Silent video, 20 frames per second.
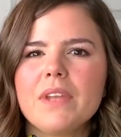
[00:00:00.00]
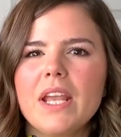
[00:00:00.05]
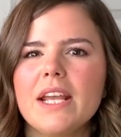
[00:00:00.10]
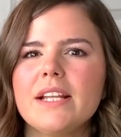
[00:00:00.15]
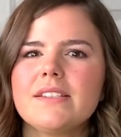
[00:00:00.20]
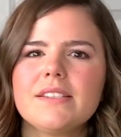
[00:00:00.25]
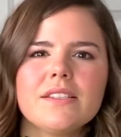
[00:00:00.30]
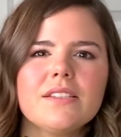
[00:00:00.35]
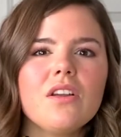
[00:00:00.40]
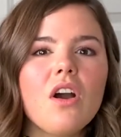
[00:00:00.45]

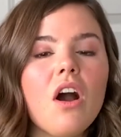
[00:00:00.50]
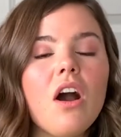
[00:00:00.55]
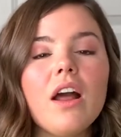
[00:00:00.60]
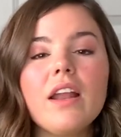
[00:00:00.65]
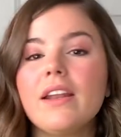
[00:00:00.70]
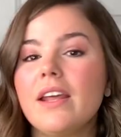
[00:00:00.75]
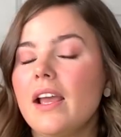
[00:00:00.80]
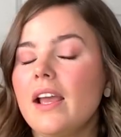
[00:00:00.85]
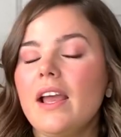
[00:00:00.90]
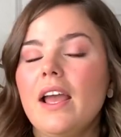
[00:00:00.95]

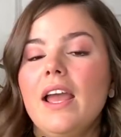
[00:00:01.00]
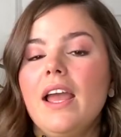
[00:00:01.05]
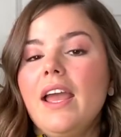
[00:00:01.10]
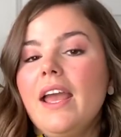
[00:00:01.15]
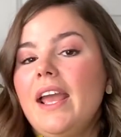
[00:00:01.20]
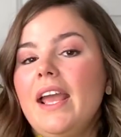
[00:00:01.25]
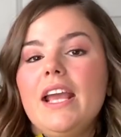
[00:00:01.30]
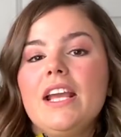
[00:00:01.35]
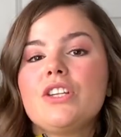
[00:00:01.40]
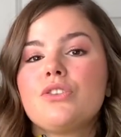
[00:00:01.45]

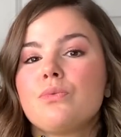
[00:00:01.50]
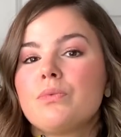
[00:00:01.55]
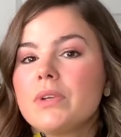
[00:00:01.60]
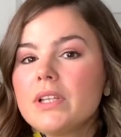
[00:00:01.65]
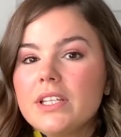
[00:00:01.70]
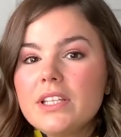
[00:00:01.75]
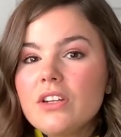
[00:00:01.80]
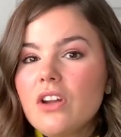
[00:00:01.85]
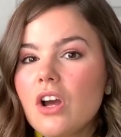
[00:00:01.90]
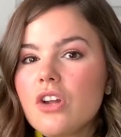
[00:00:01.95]
It's
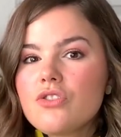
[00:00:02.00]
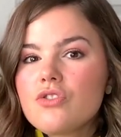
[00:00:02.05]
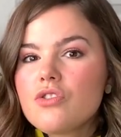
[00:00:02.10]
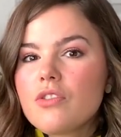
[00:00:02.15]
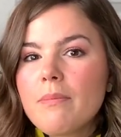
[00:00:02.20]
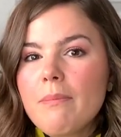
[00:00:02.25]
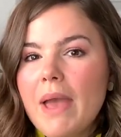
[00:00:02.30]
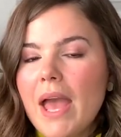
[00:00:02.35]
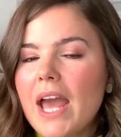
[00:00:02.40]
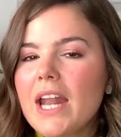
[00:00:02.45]
really not
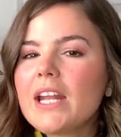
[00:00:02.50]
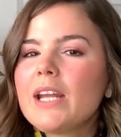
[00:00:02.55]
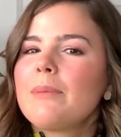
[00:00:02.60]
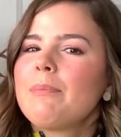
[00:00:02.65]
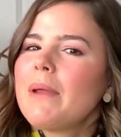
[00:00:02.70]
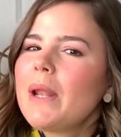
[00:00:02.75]
dramatic,